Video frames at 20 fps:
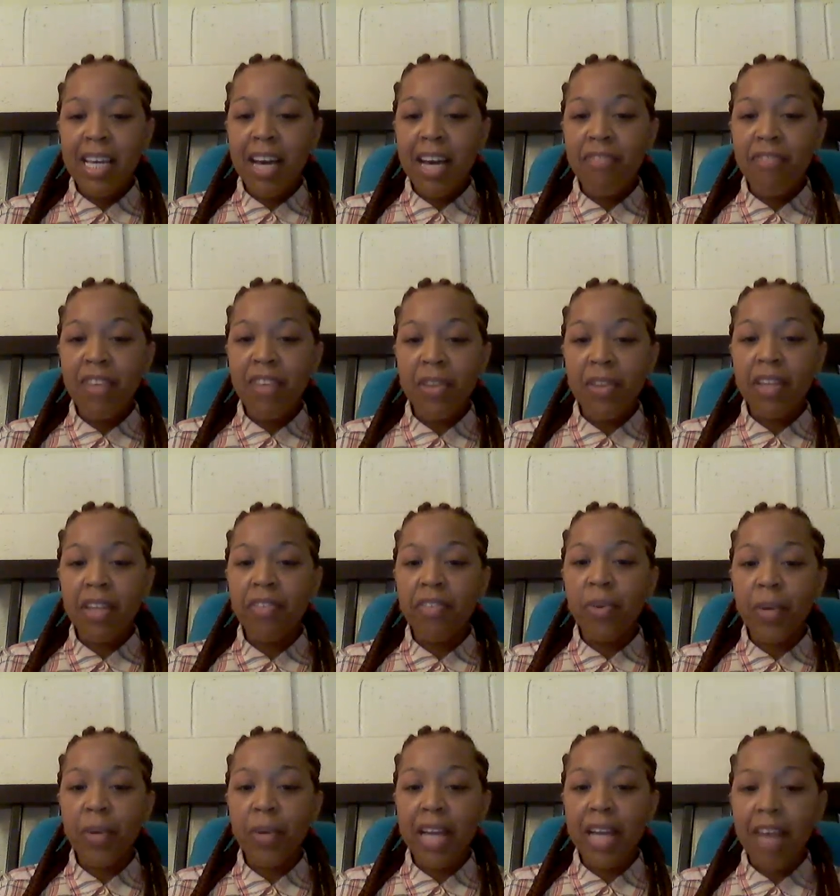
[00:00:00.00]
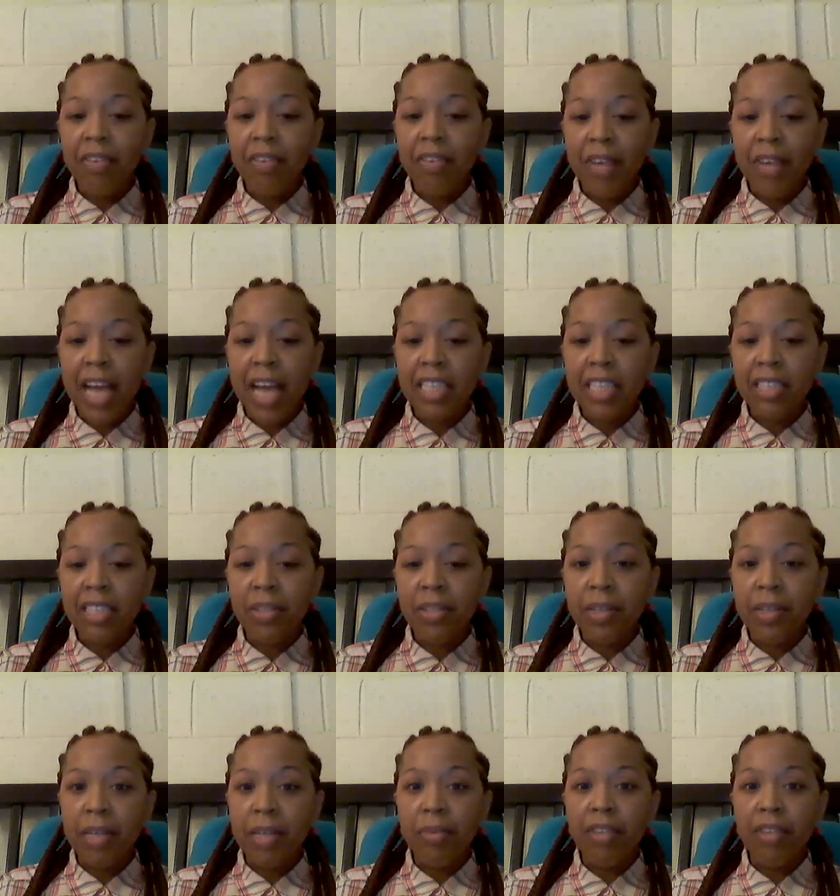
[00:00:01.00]
I felt that if you were going to have a reaction
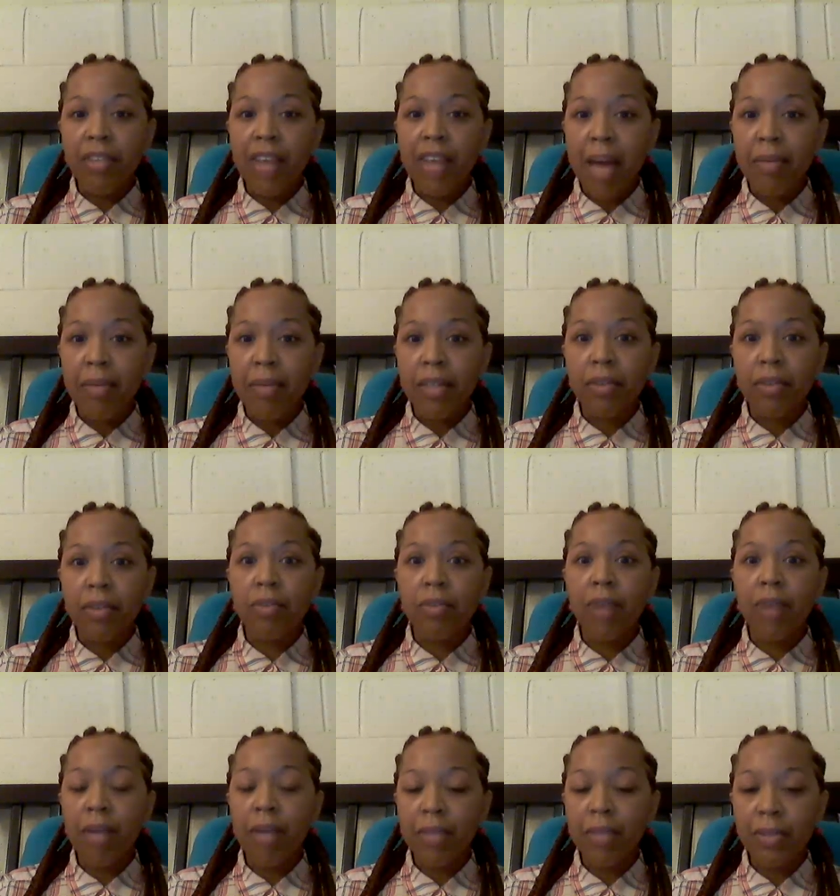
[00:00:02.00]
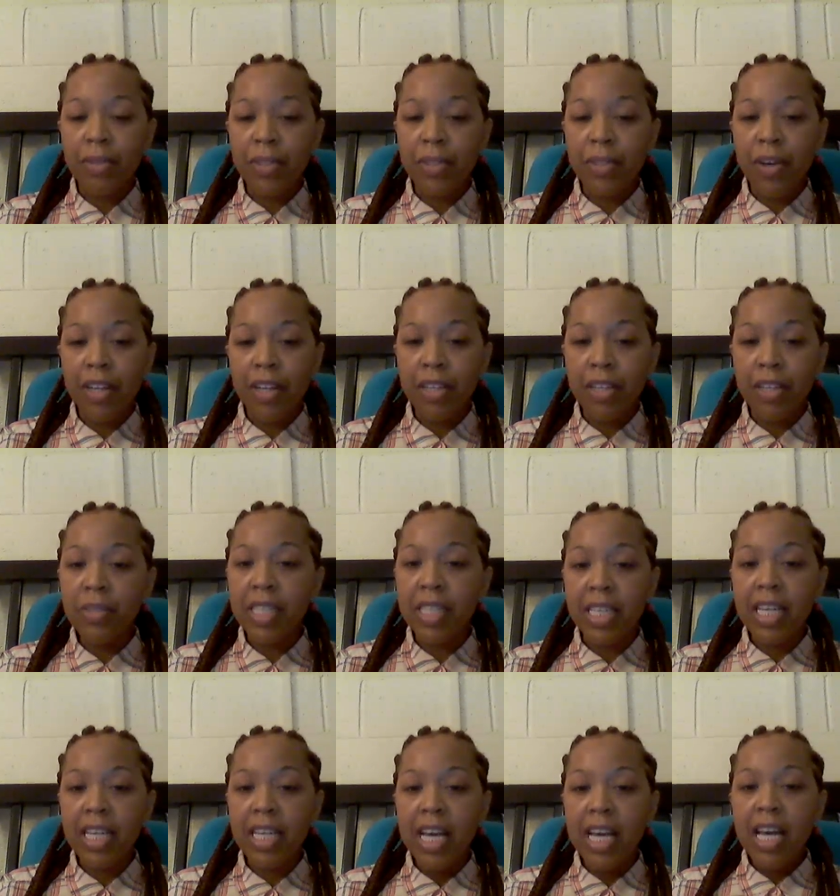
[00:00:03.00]
to it, it would have happened right when you started
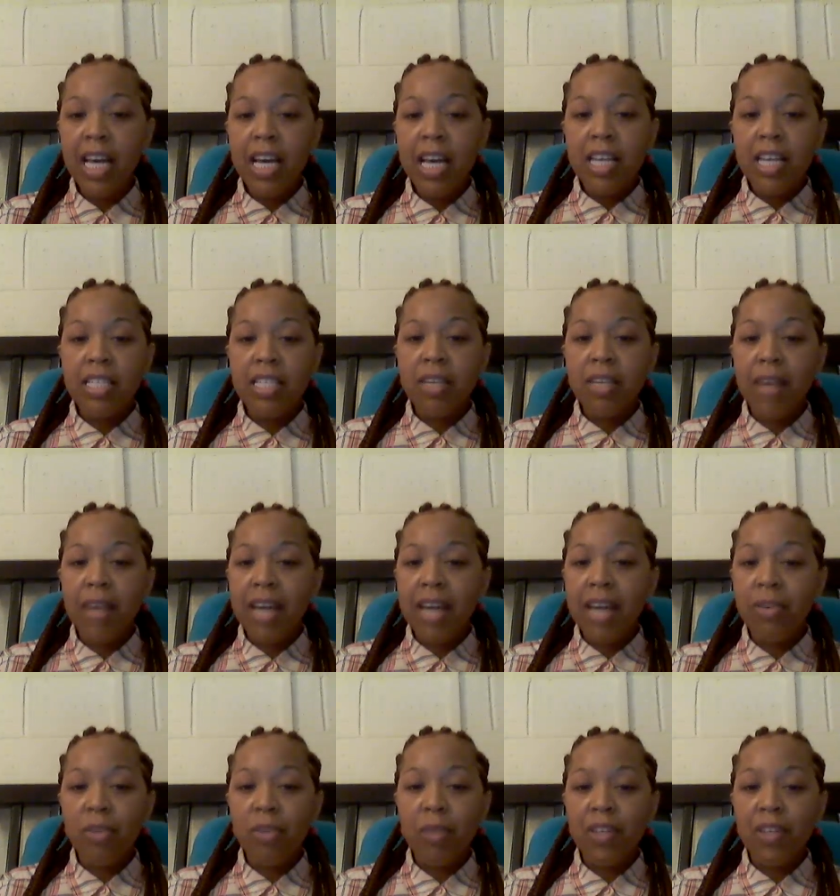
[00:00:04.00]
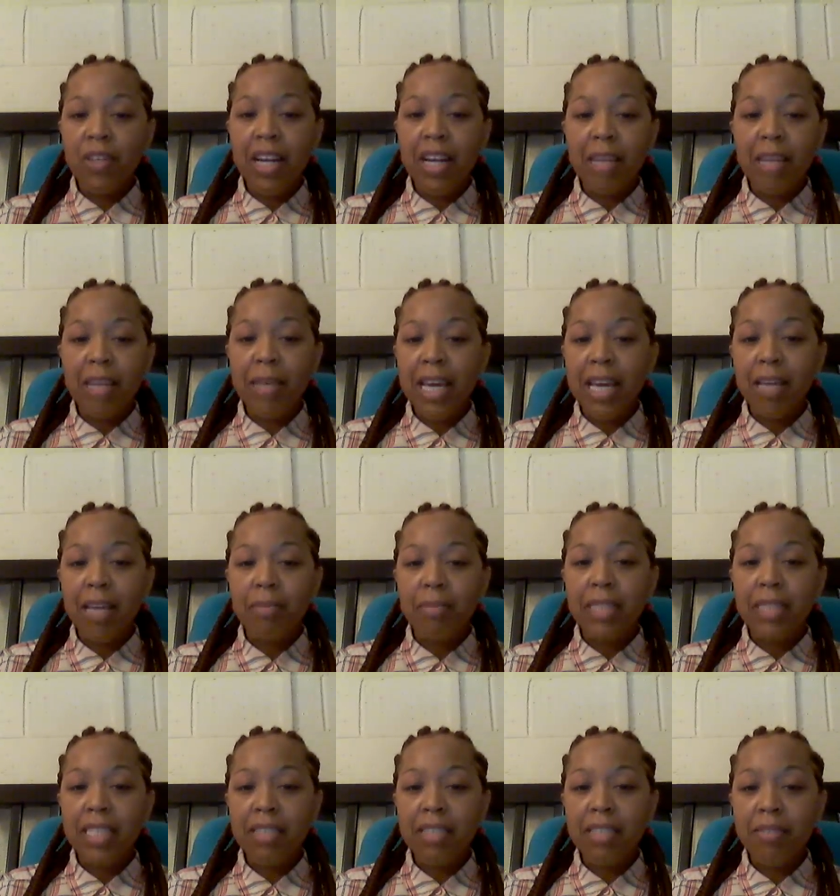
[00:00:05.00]
using it. So I don't know whether I became
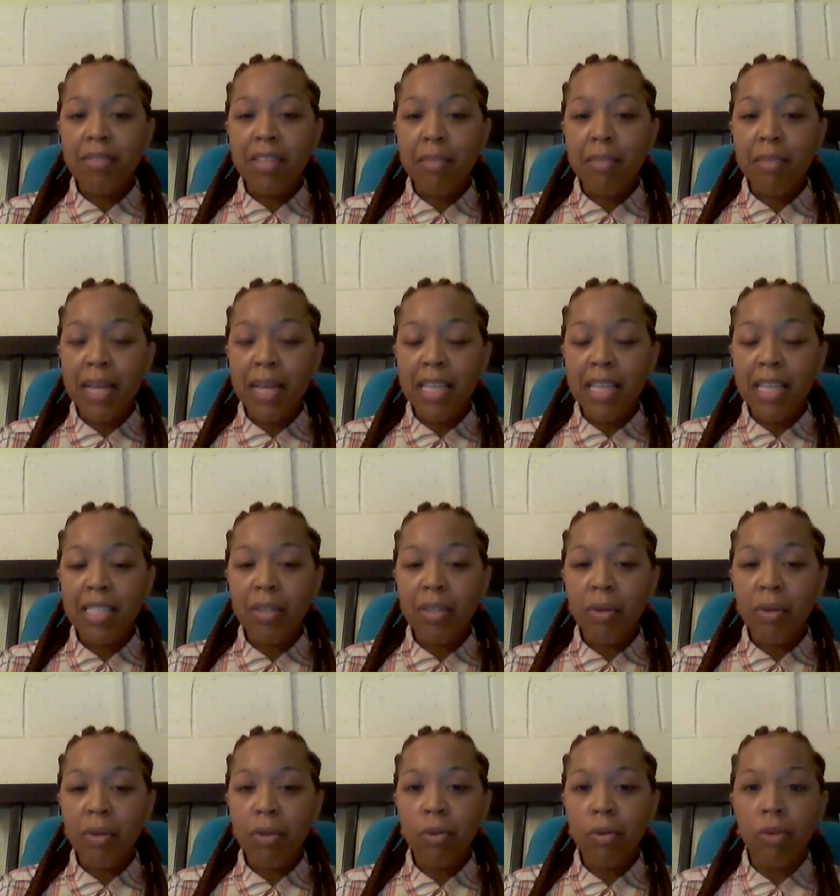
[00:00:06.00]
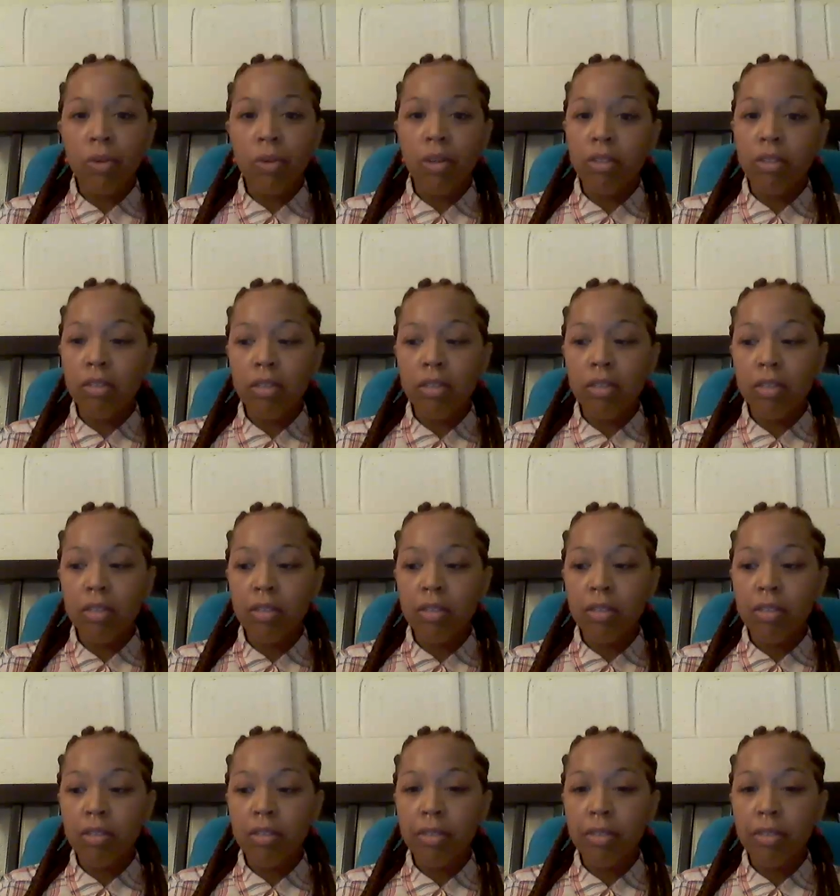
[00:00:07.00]
sensitive to the baking soda or
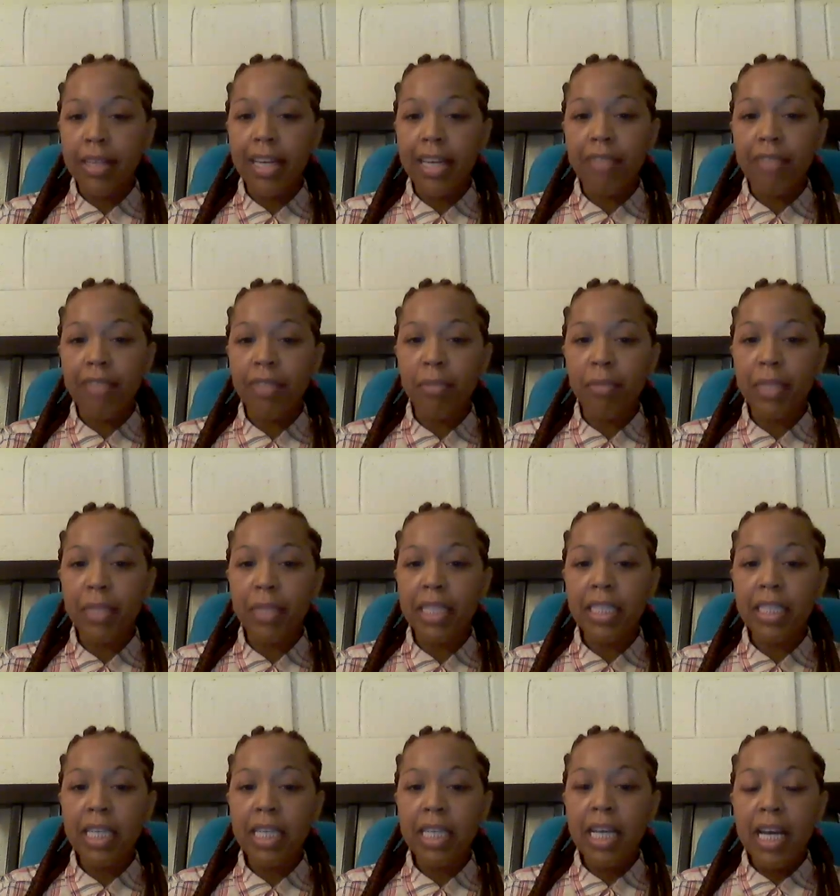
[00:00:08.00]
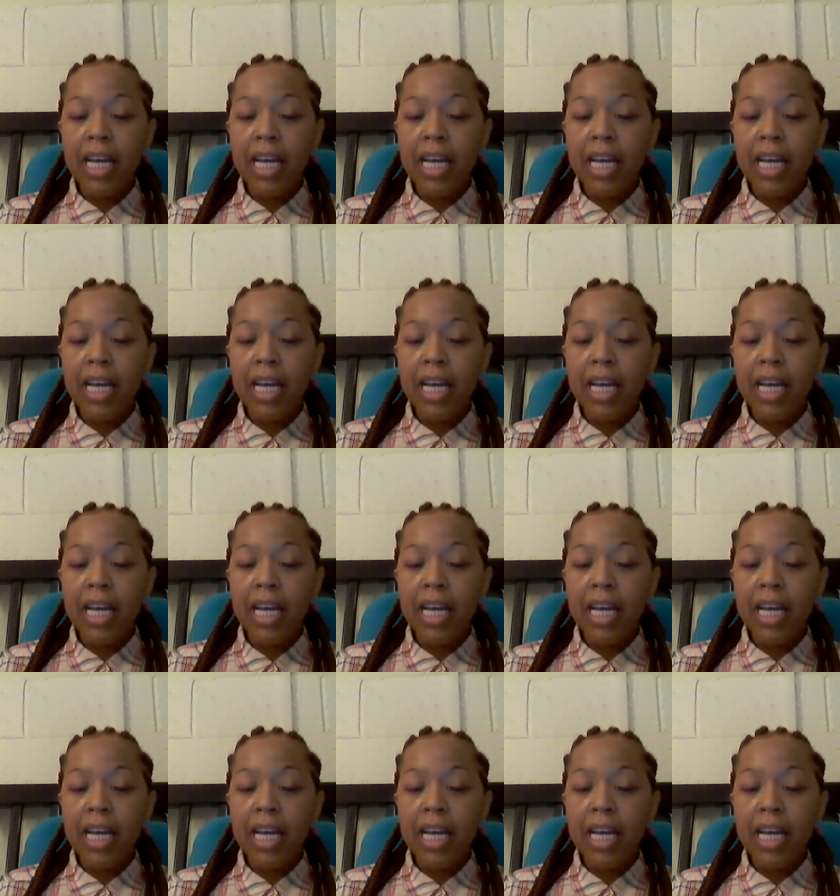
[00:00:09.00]
what have you, but